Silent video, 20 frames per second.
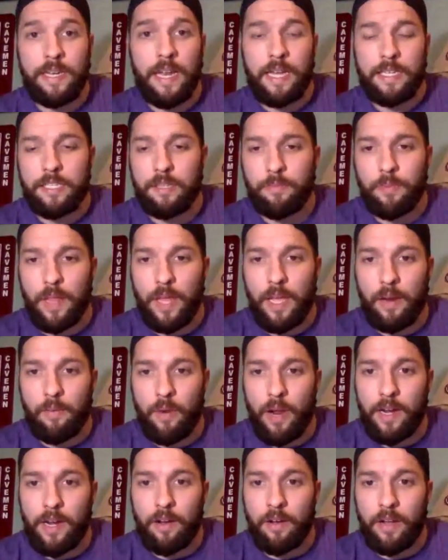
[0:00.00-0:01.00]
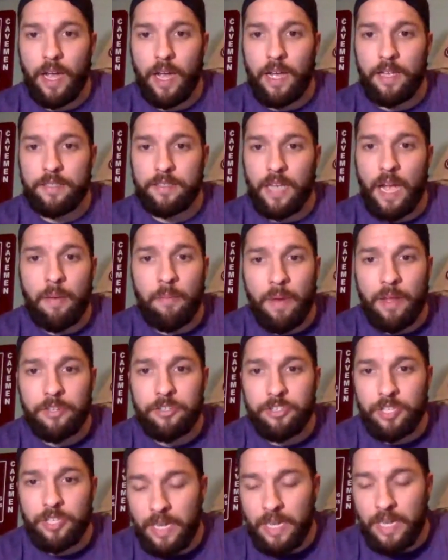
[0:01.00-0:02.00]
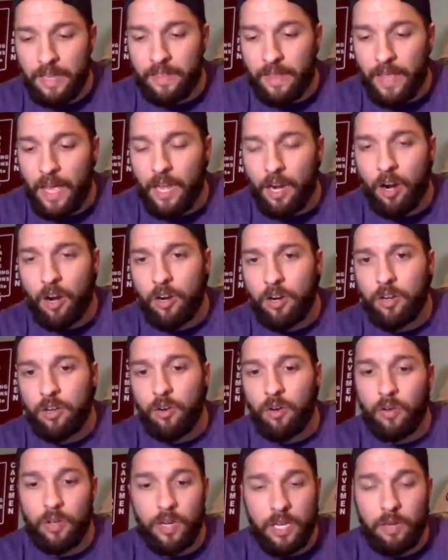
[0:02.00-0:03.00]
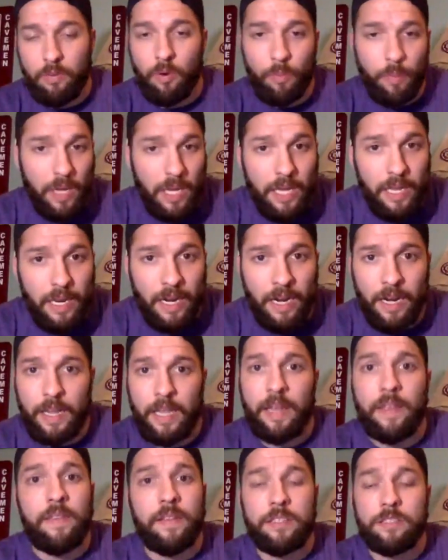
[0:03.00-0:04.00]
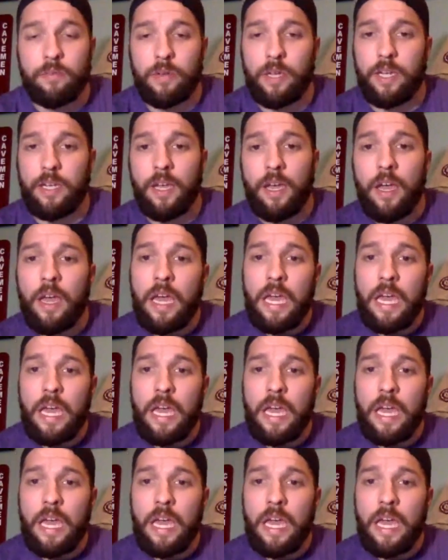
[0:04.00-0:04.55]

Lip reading: not to play him right now, guys. I mentioned in that article, and he will be in it again this week,